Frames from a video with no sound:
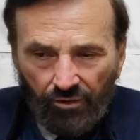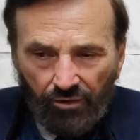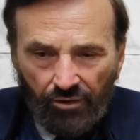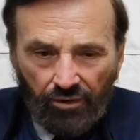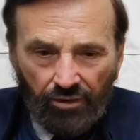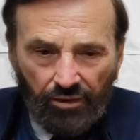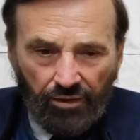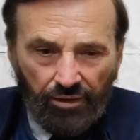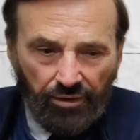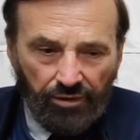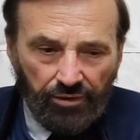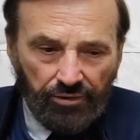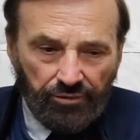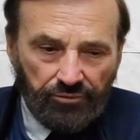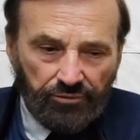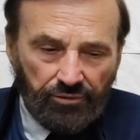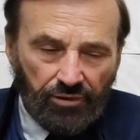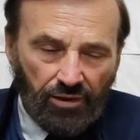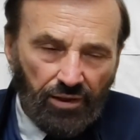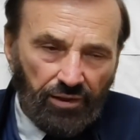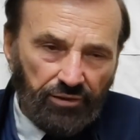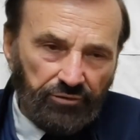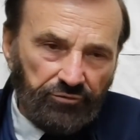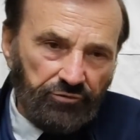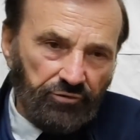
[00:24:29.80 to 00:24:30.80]
And
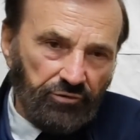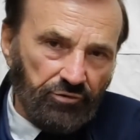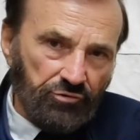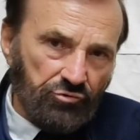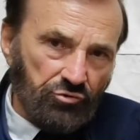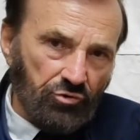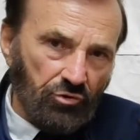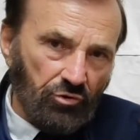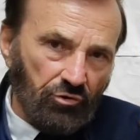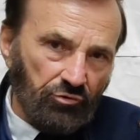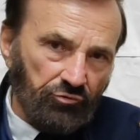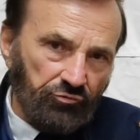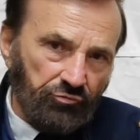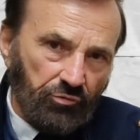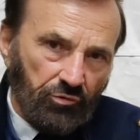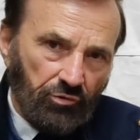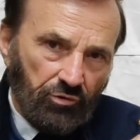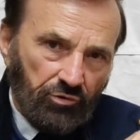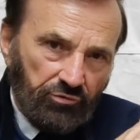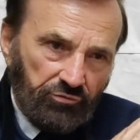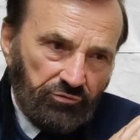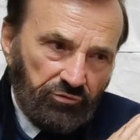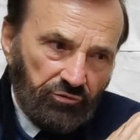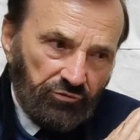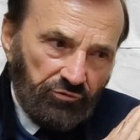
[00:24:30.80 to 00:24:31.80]
I sent Charles
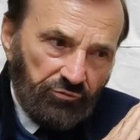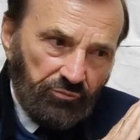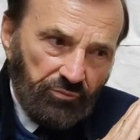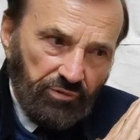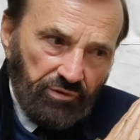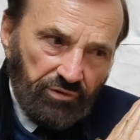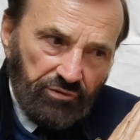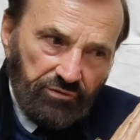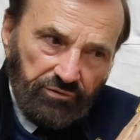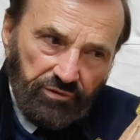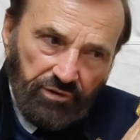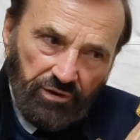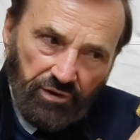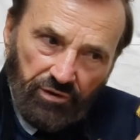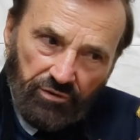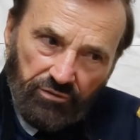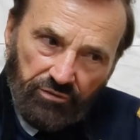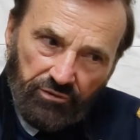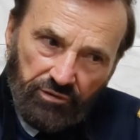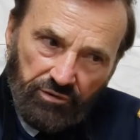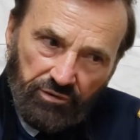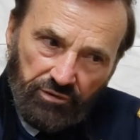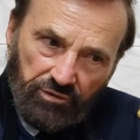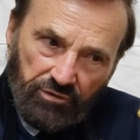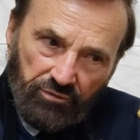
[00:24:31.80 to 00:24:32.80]
Ferguson Smith down
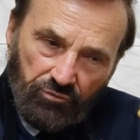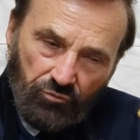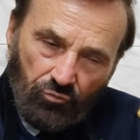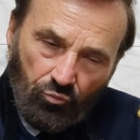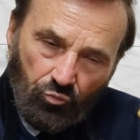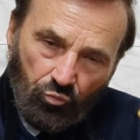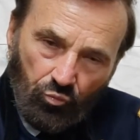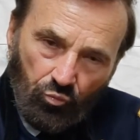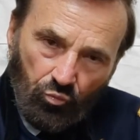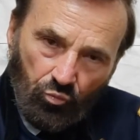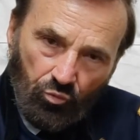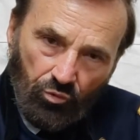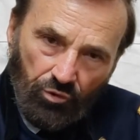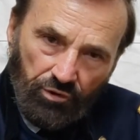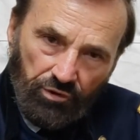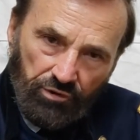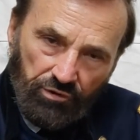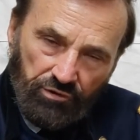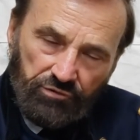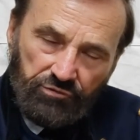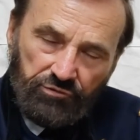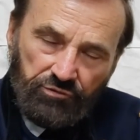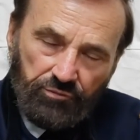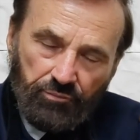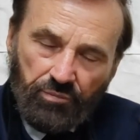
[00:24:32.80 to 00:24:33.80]
the
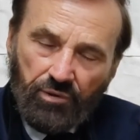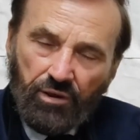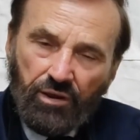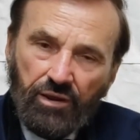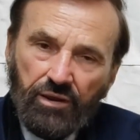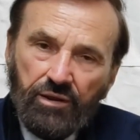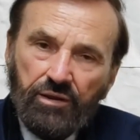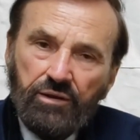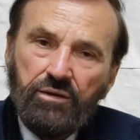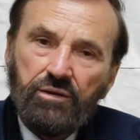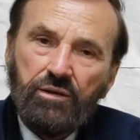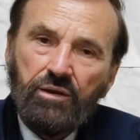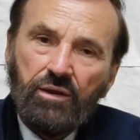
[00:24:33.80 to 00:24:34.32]
east bank